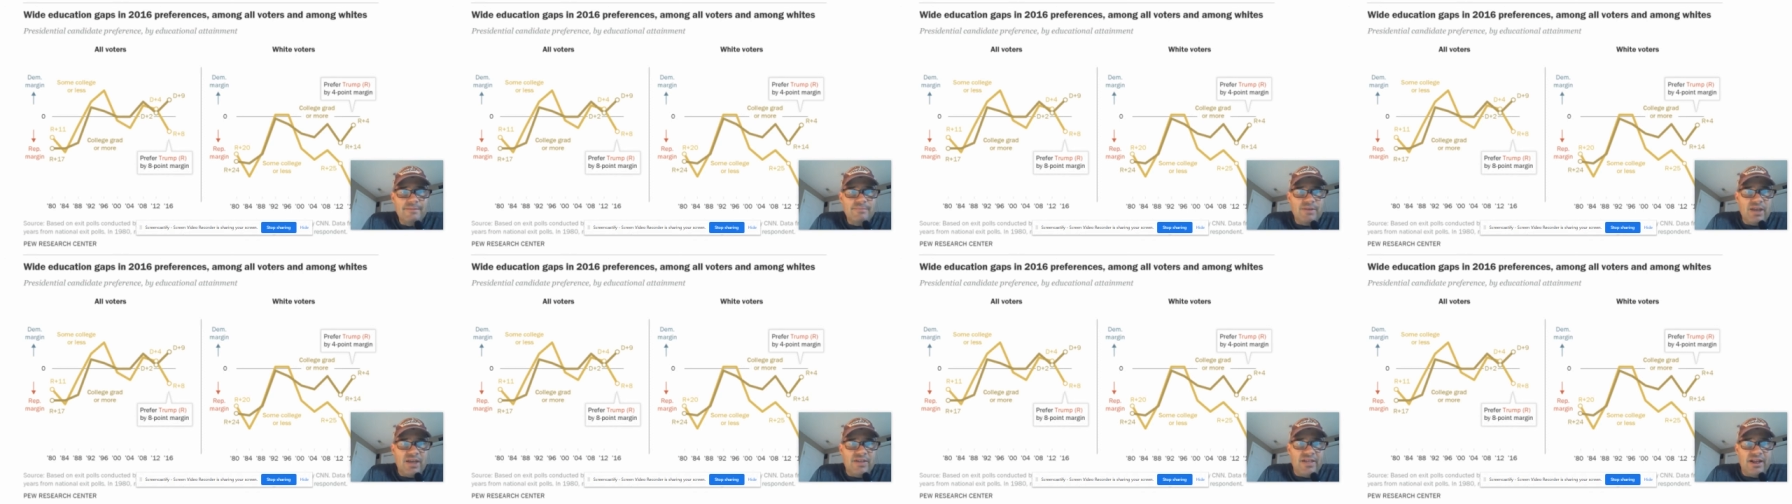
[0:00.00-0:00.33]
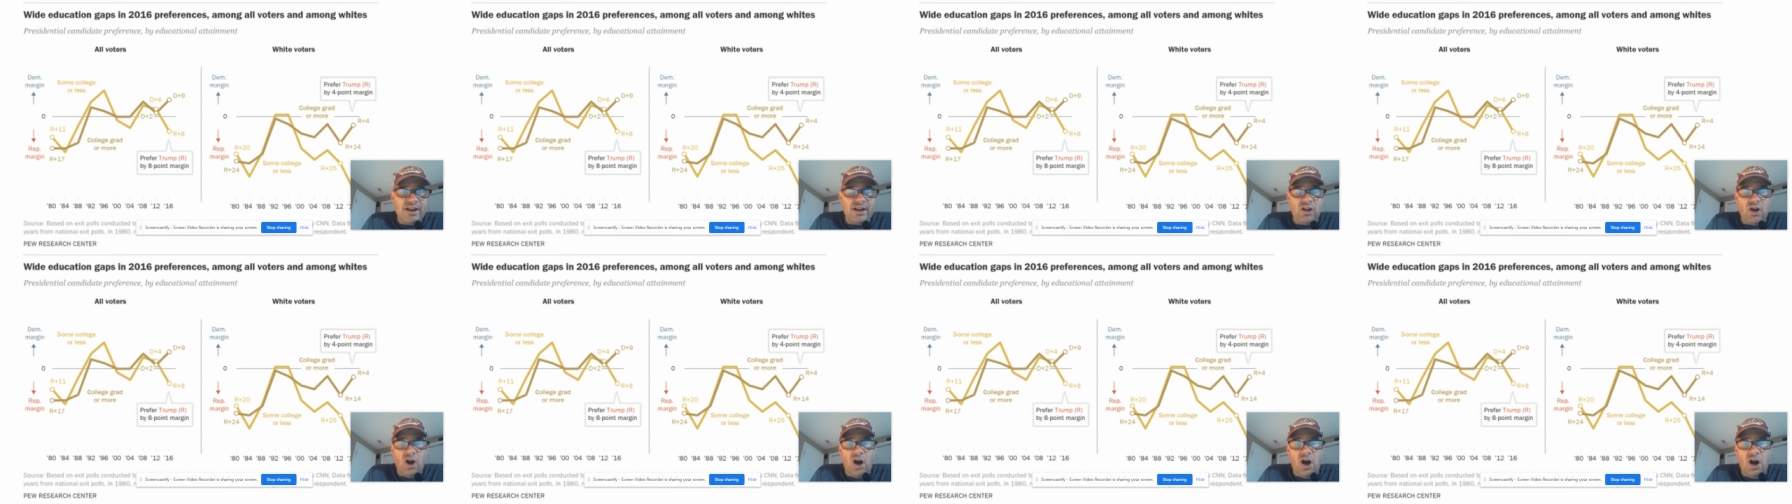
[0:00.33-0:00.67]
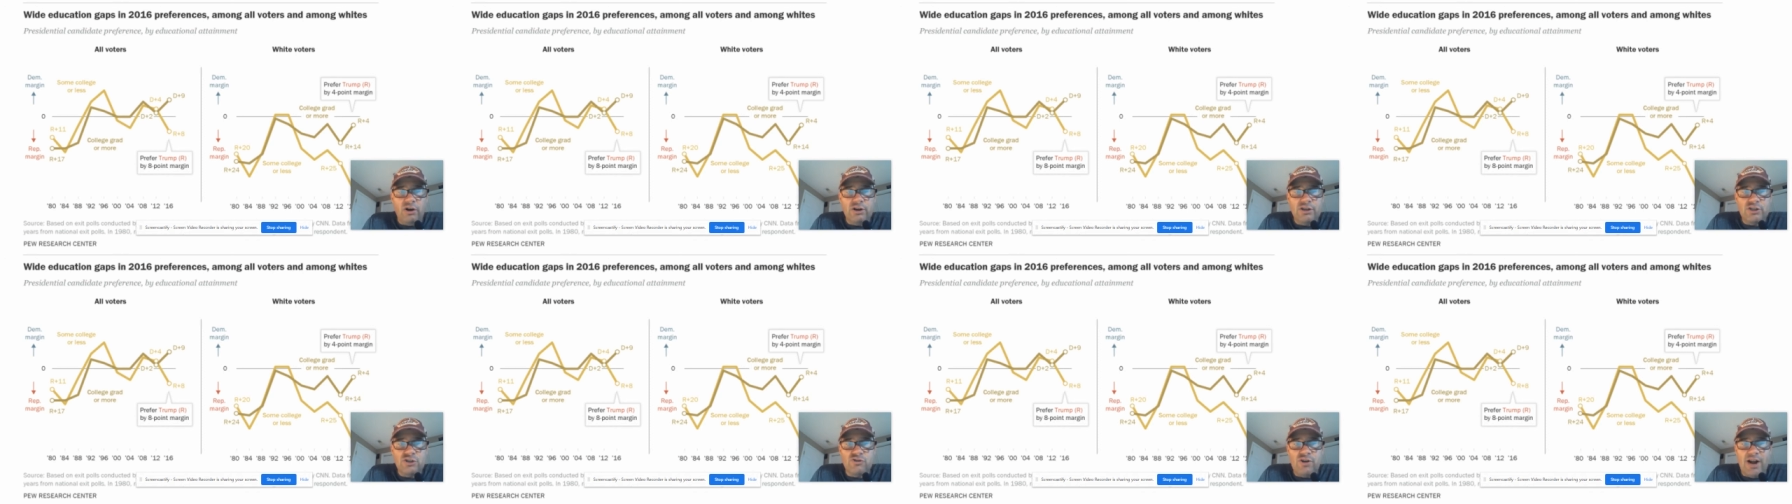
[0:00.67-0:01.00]
and then
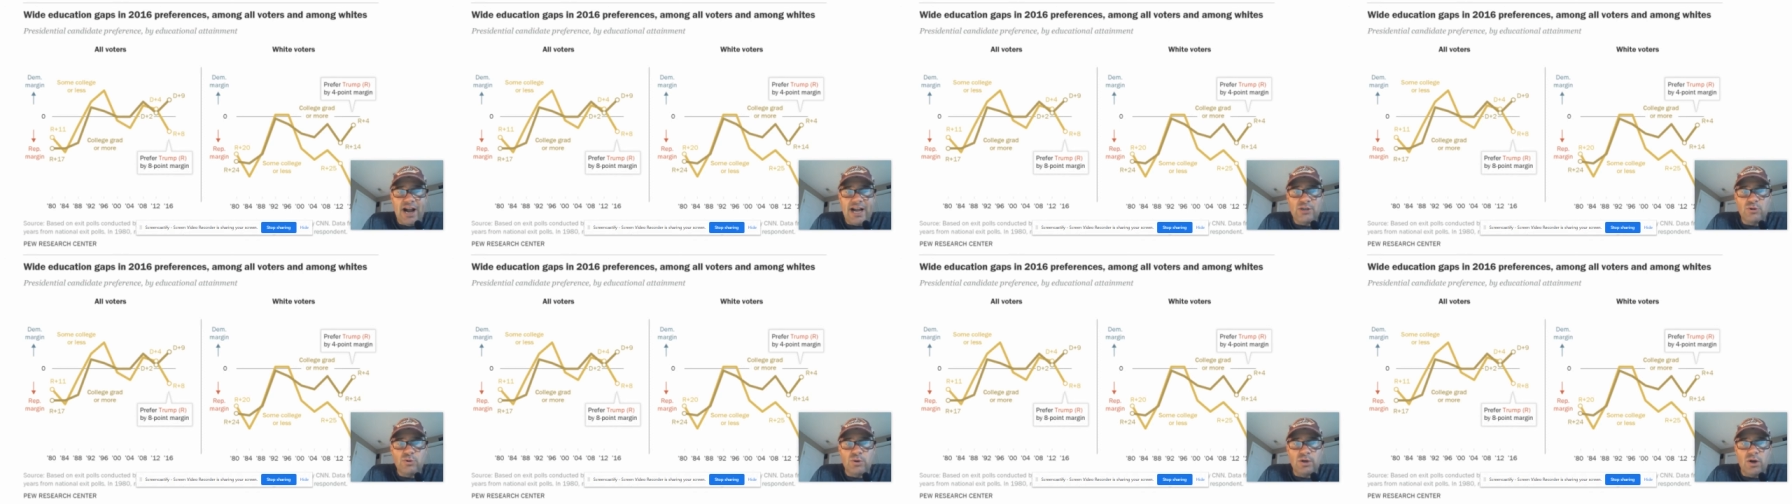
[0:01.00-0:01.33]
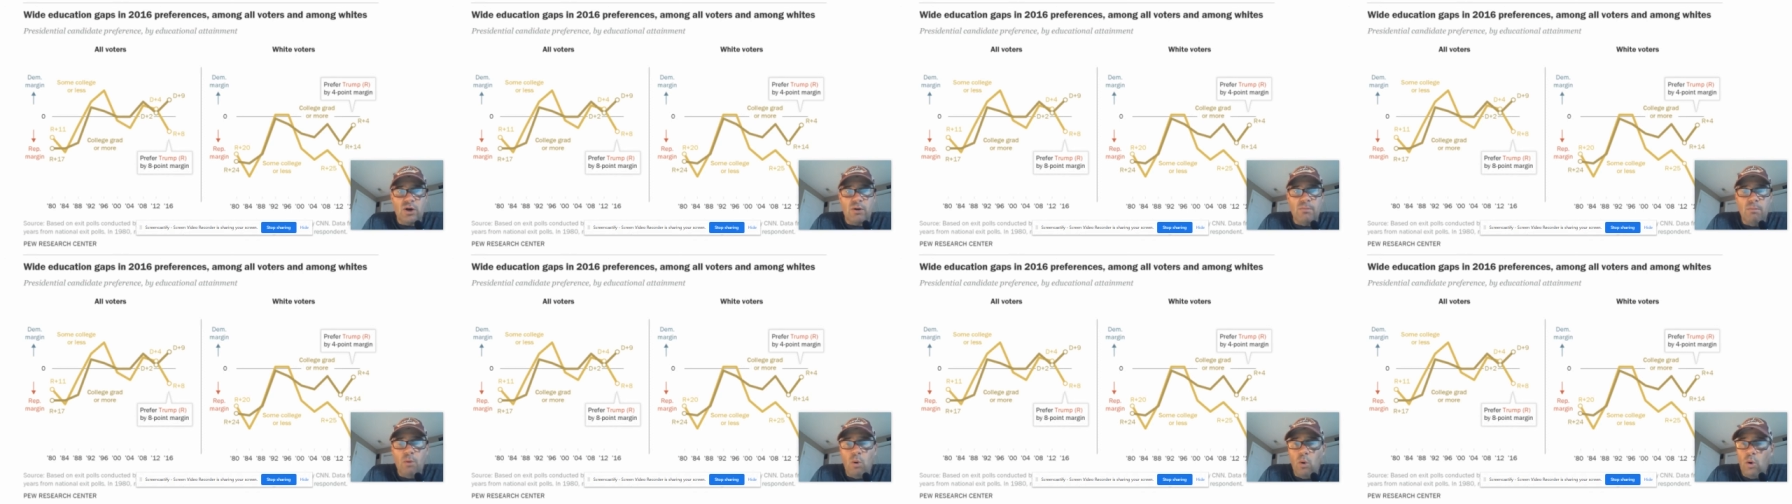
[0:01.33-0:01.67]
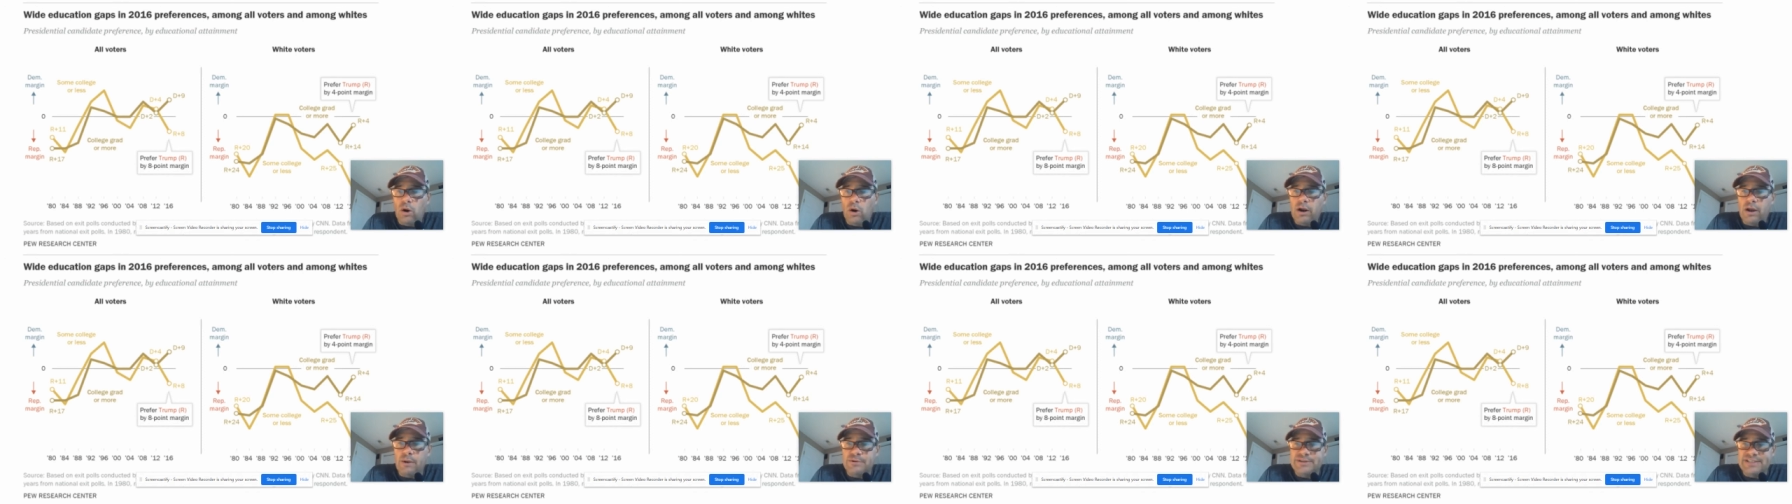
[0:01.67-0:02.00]
college graduate or
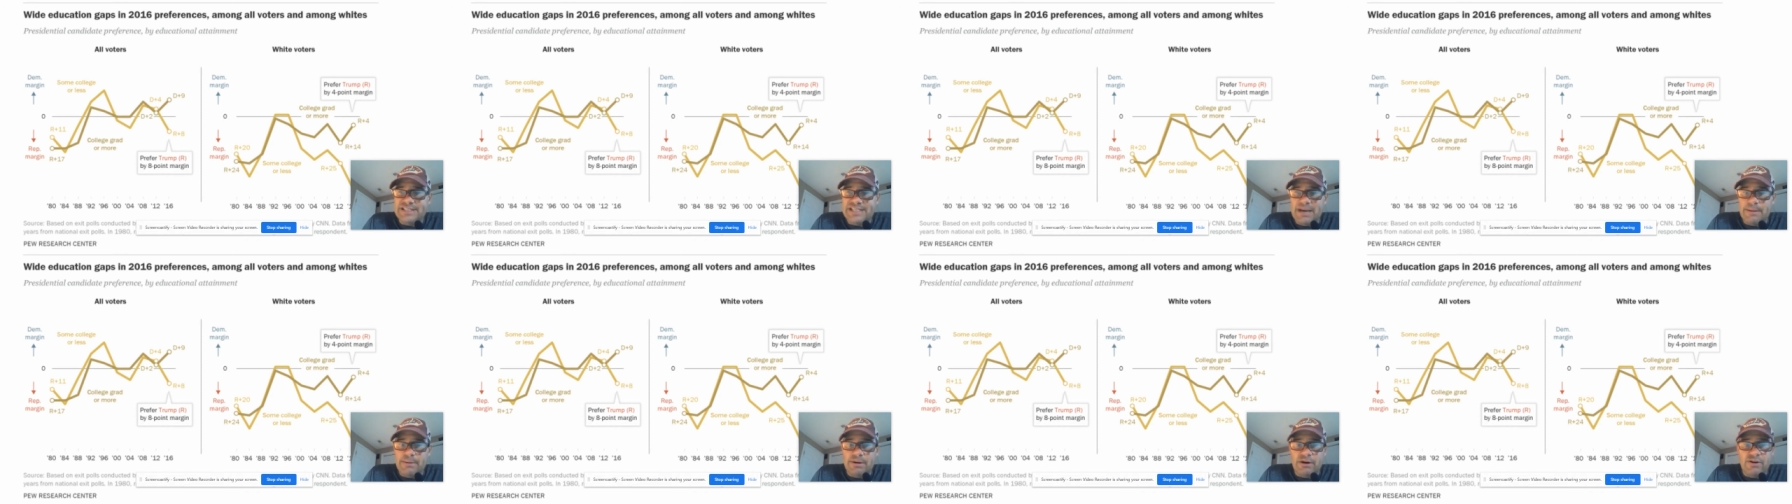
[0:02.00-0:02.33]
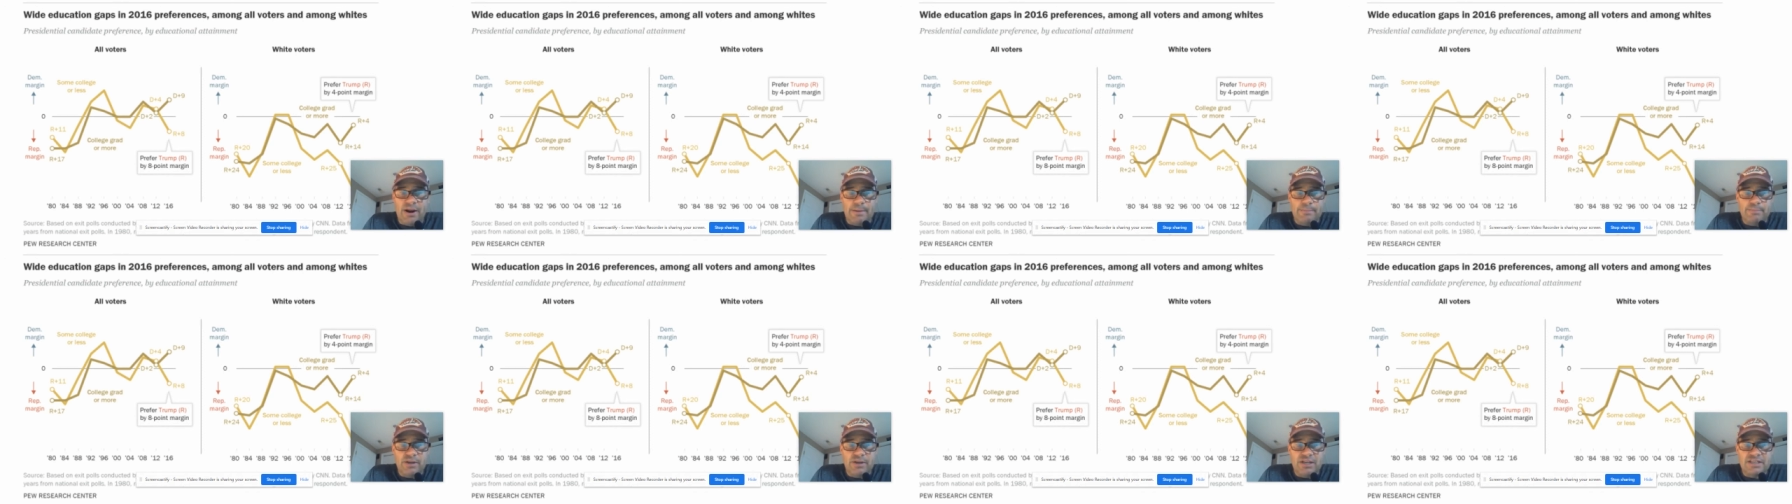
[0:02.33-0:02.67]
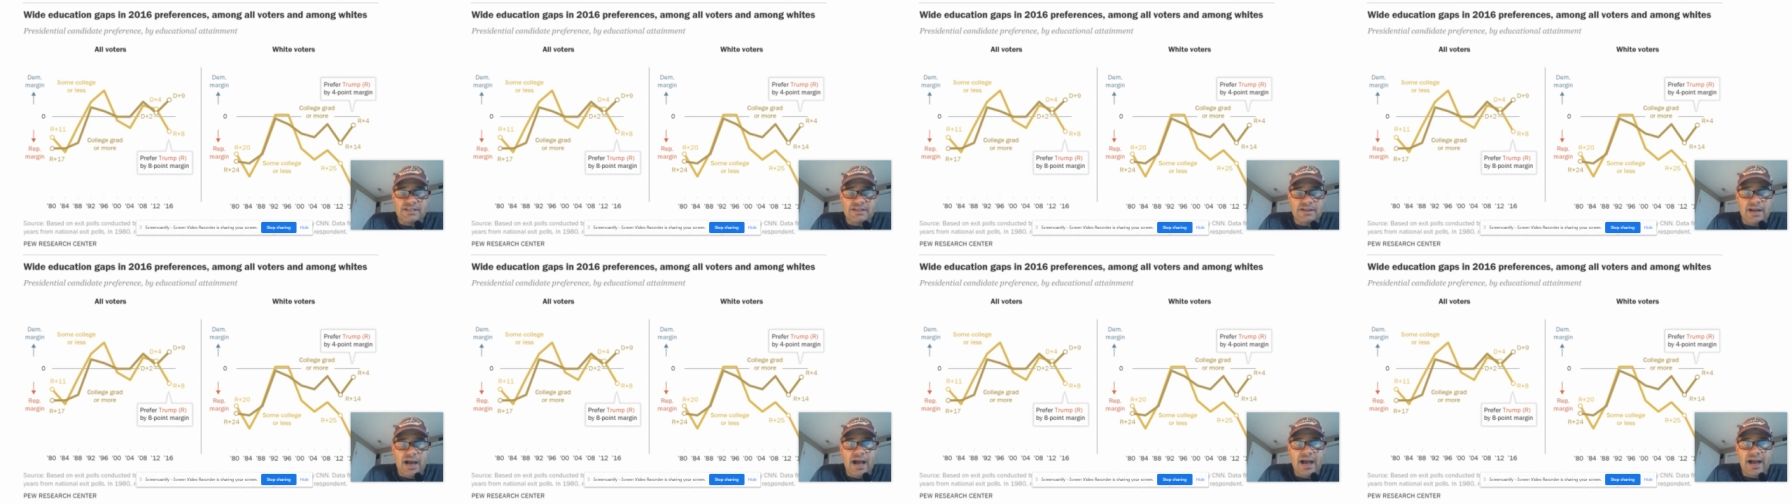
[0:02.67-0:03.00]
more, it was Democrat plus
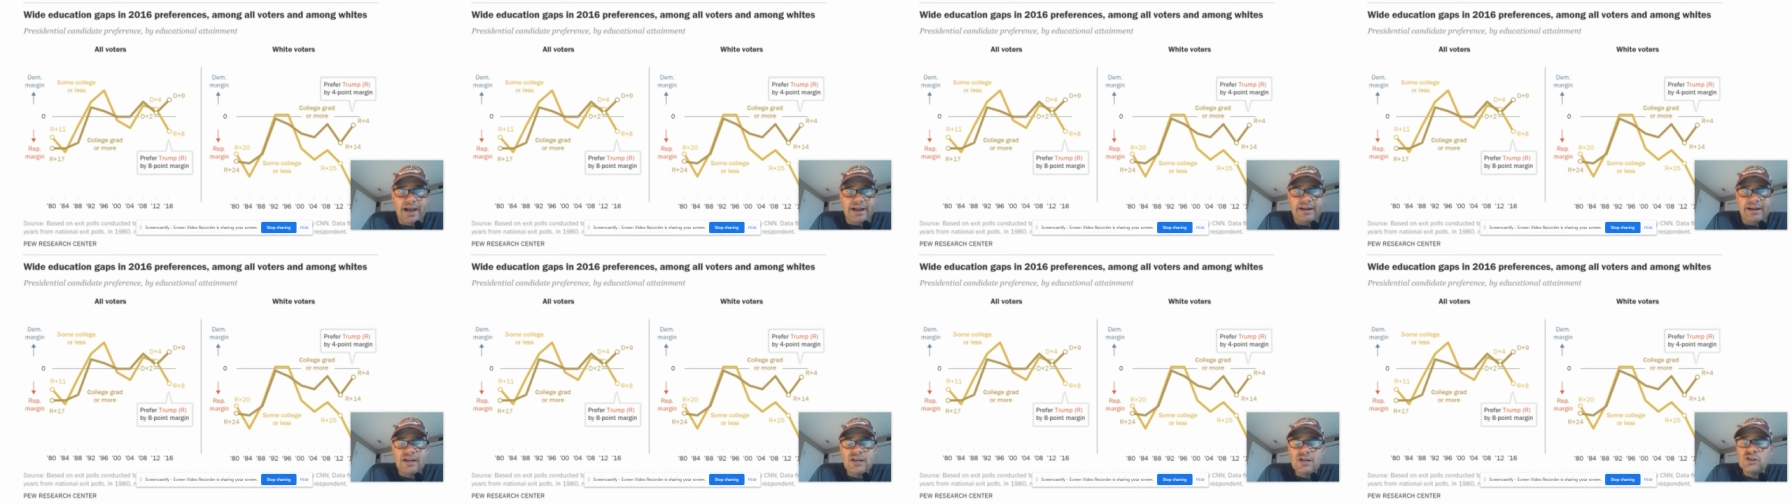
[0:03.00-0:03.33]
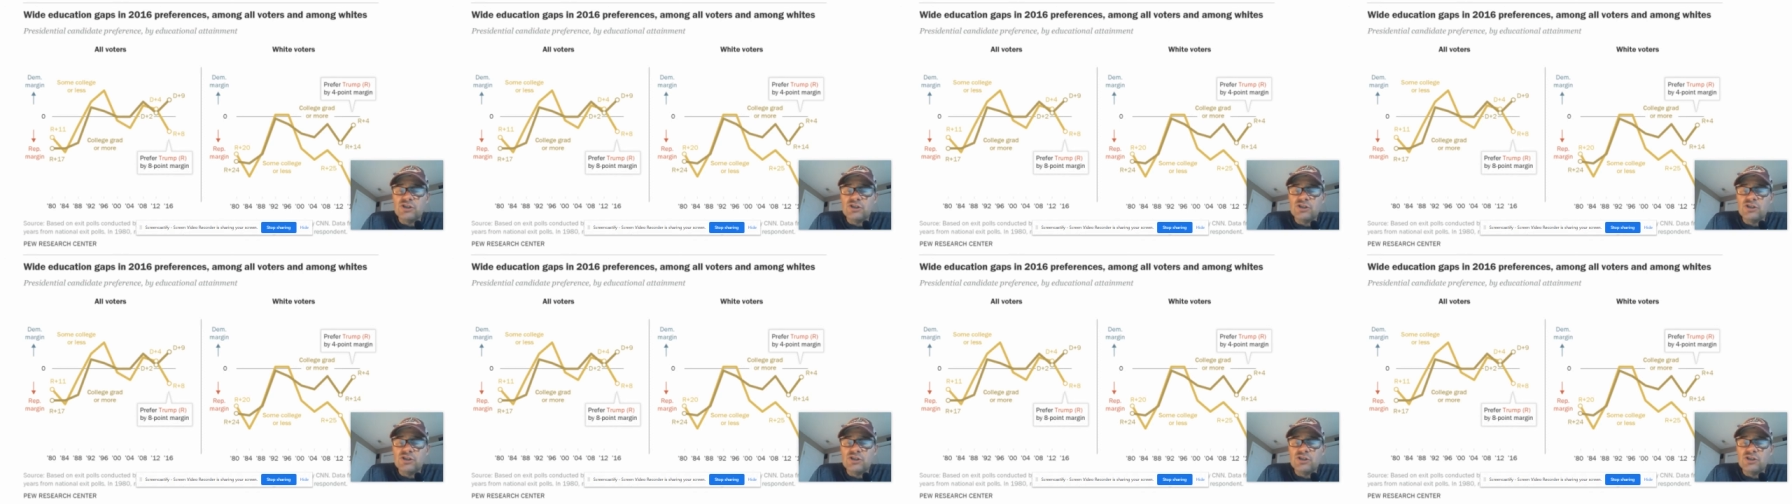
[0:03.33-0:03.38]
nine.